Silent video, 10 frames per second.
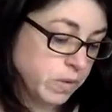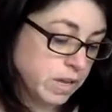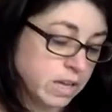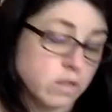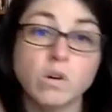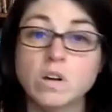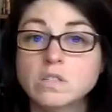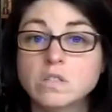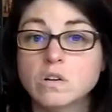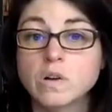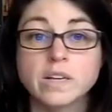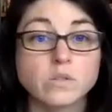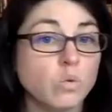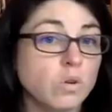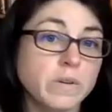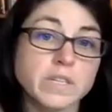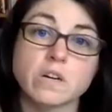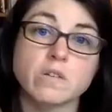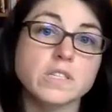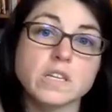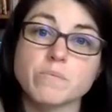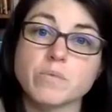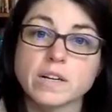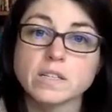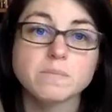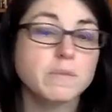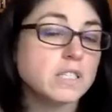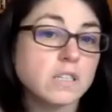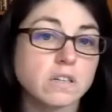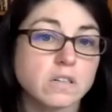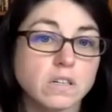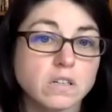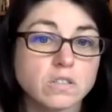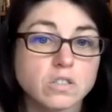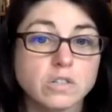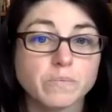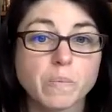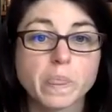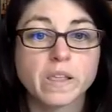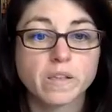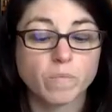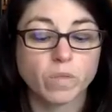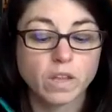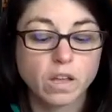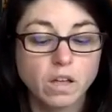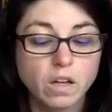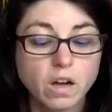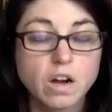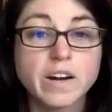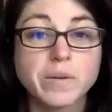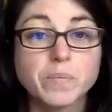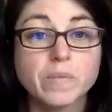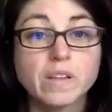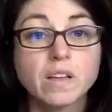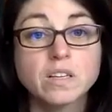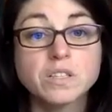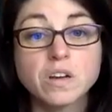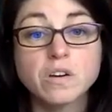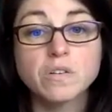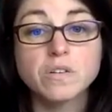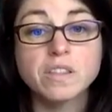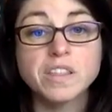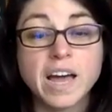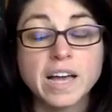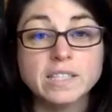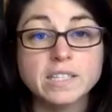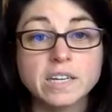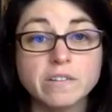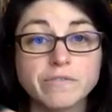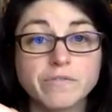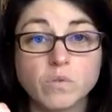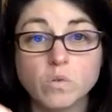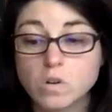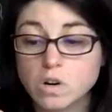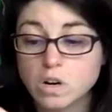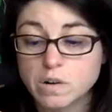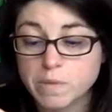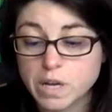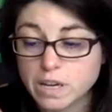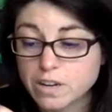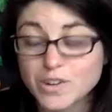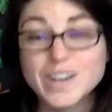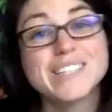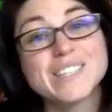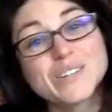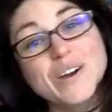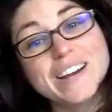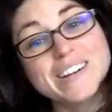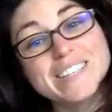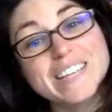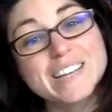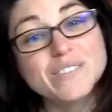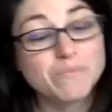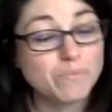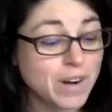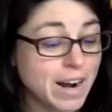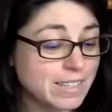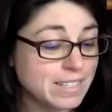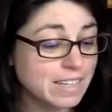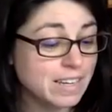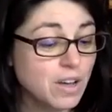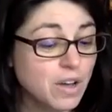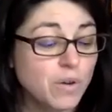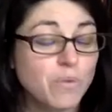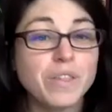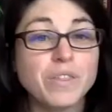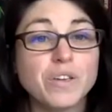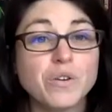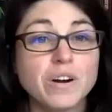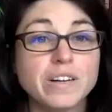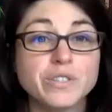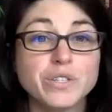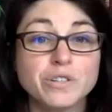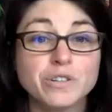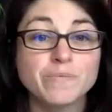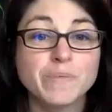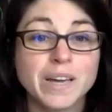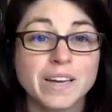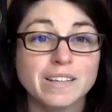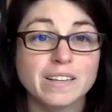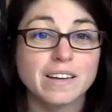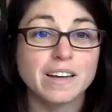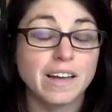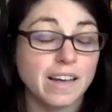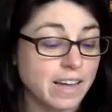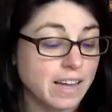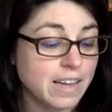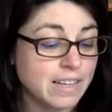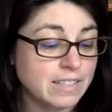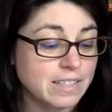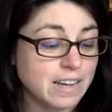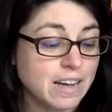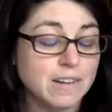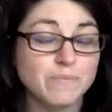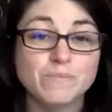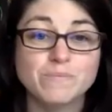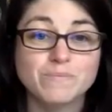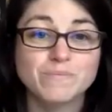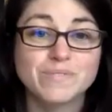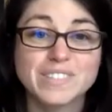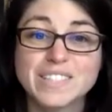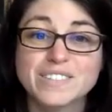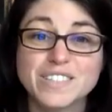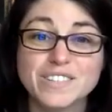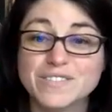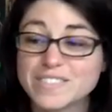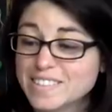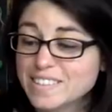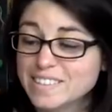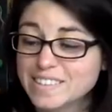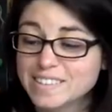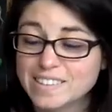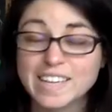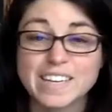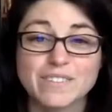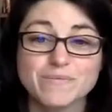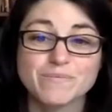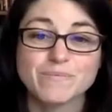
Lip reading: And also, as always, I always say practice mixing your colors too. All right. So that's it for making green squares and practicing with your tube paint. And see you soon. Thank you.